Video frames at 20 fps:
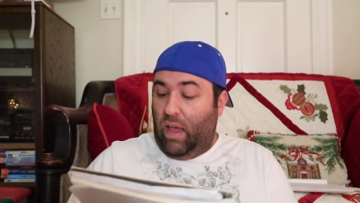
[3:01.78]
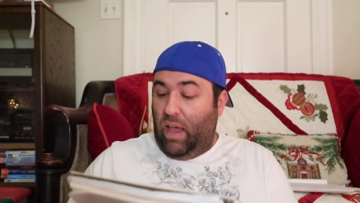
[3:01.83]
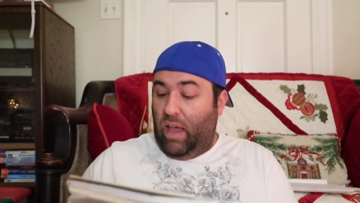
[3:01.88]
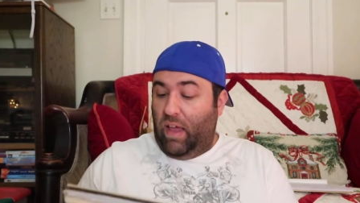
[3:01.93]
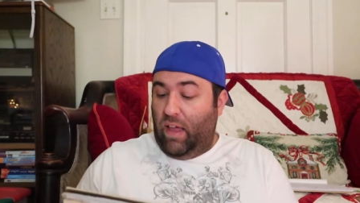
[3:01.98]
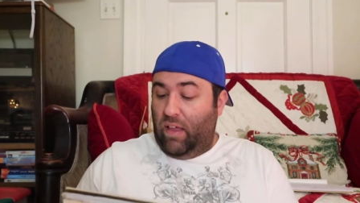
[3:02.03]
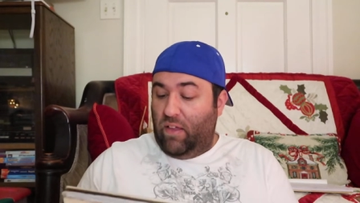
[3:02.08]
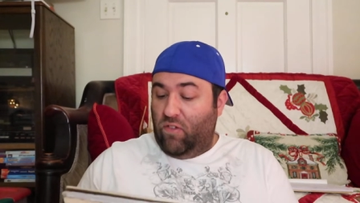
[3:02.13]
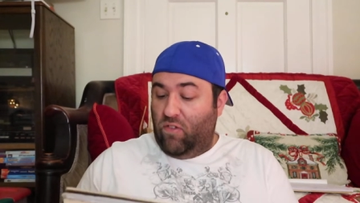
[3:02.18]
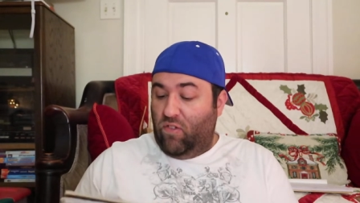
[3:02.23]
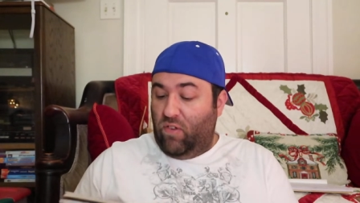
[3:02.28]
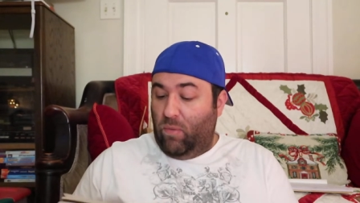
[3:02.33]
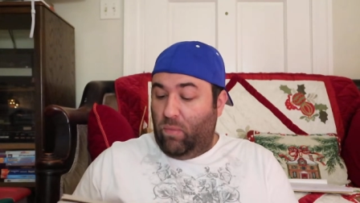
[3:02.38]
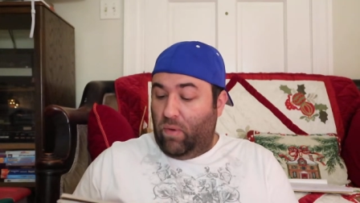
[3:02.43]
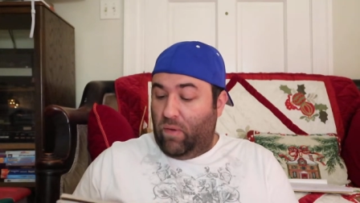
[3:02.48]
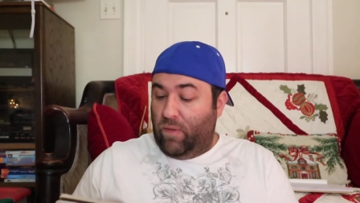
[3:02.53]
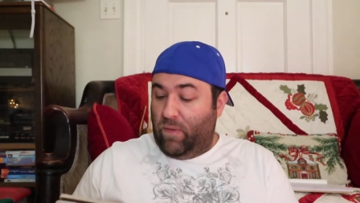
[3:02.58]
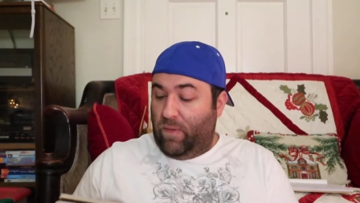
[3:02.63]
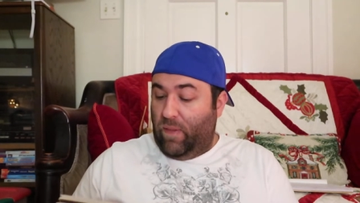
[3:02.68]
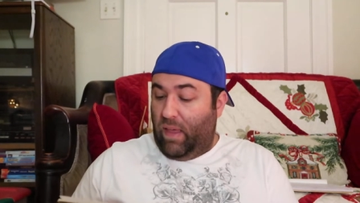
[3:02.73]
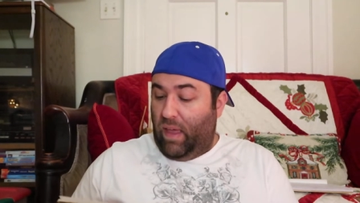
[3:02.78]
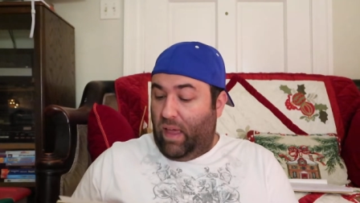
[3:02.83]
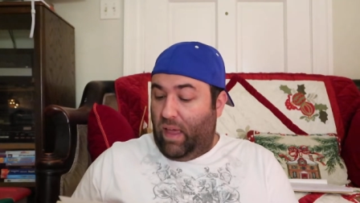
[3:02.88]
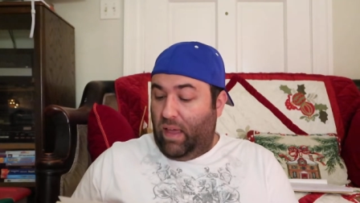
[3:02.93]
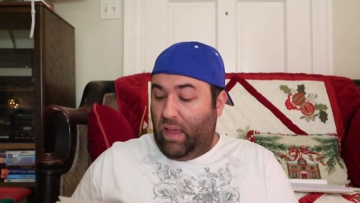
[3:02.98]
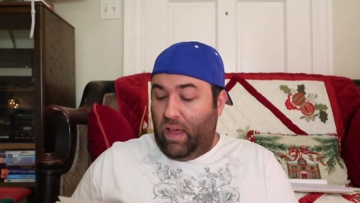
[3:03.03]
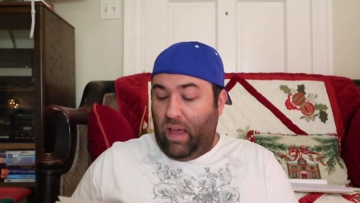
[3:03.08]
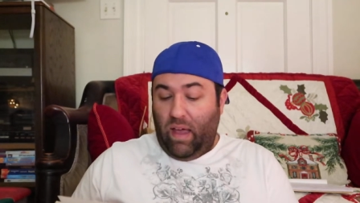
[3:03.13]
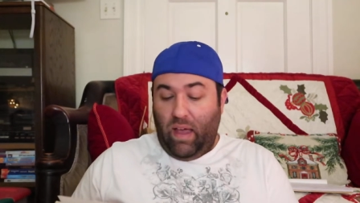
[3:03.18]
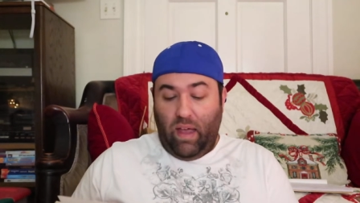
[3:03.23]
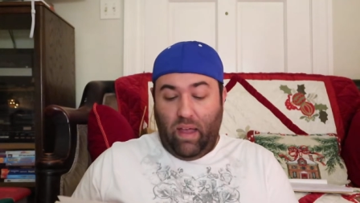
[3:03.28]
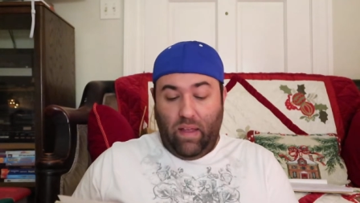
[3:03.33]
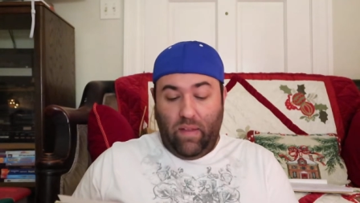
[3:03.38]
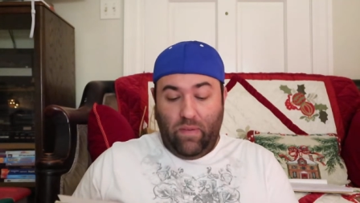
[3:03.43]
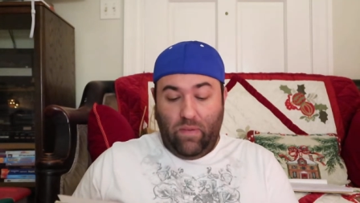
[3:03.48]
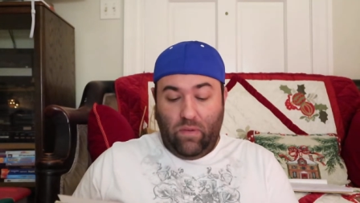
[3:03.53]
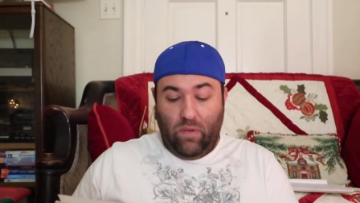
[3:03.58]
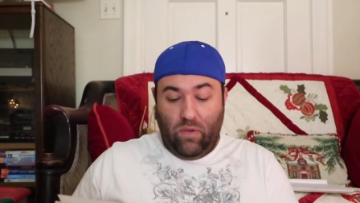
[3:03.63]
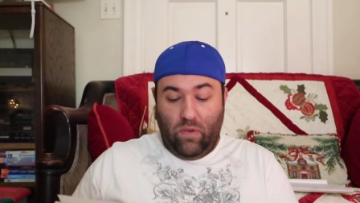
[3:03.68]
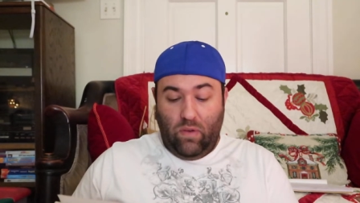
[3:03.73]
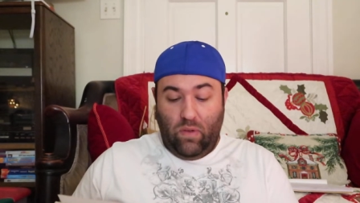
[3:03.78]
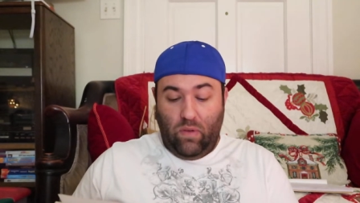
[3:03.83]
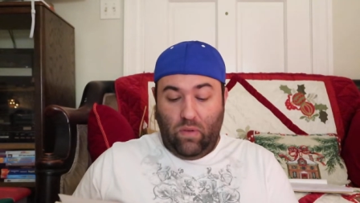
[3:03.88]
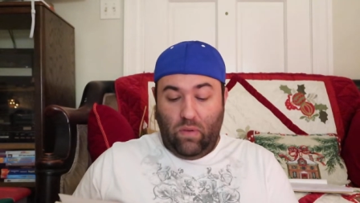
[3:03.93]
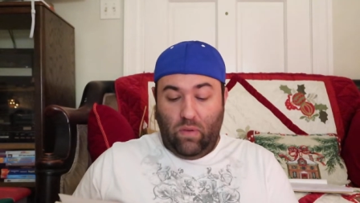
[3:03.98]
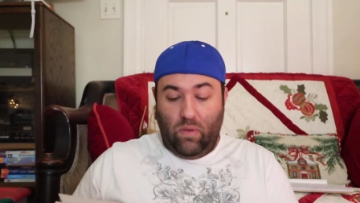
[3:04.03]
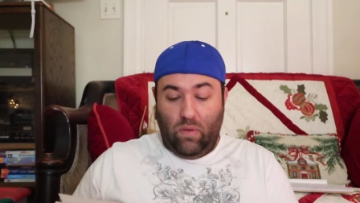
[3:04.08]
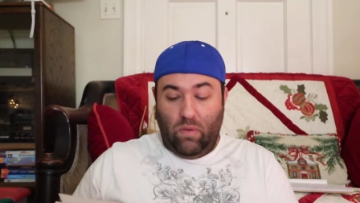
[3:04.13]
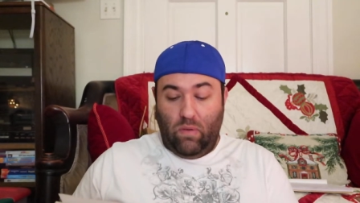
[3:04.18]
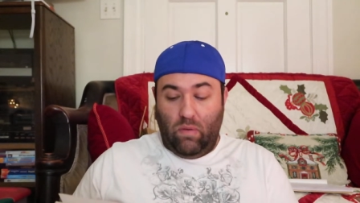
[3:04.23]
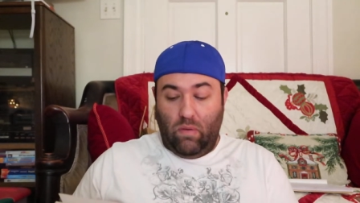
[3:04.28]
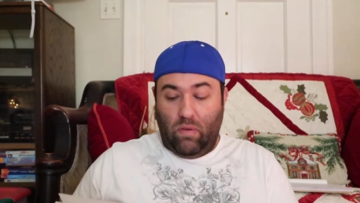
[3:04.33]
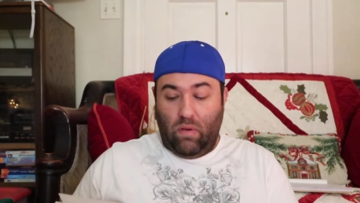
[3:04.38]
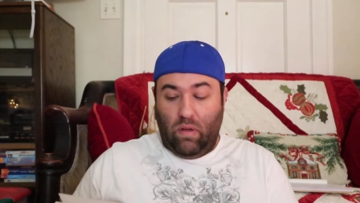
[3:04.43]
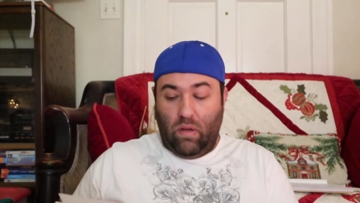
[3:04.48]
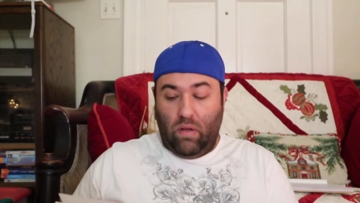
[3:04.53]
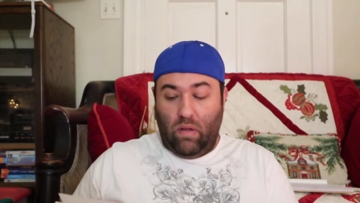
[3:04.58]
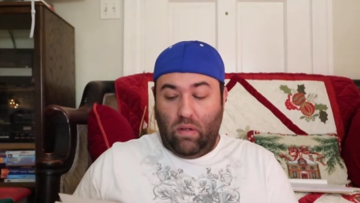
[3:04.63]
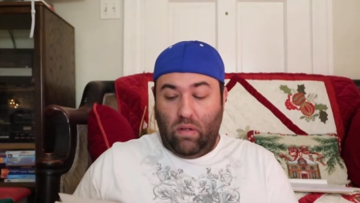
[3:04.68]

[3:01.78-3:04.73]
And she wants the A Is to,